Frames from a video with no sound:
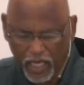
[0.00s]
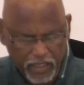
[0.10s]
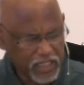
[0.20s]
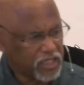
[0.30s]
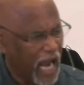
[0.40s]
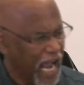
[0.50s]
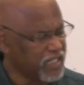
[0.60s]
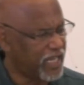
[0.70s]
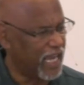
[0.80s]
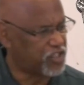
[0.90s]
In this
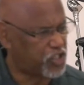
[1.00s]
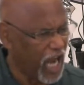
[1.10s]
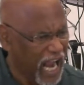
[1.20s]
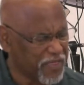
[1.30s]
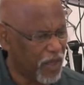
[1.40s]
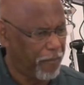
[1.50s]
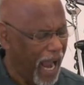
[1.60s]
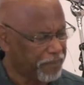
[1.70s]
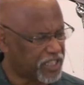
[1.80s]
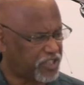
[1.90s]
context, John the
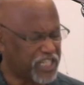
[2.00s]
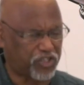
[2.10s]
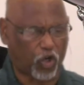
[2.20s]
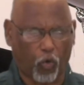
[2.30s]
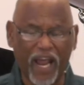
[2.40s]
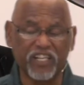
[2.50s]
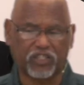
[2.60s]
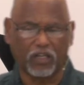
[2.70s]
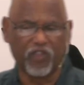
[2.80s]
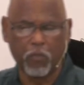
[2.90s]
Baptist is the
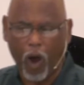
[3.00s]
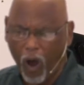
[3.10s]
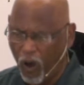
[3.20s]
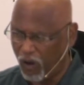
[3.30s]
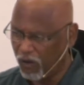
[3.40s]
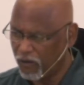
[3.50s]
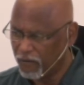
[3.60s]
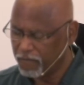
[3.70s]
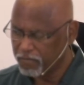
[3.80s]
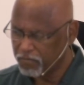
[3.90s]
greatest of them
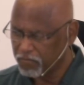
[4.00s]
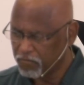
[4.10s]
all.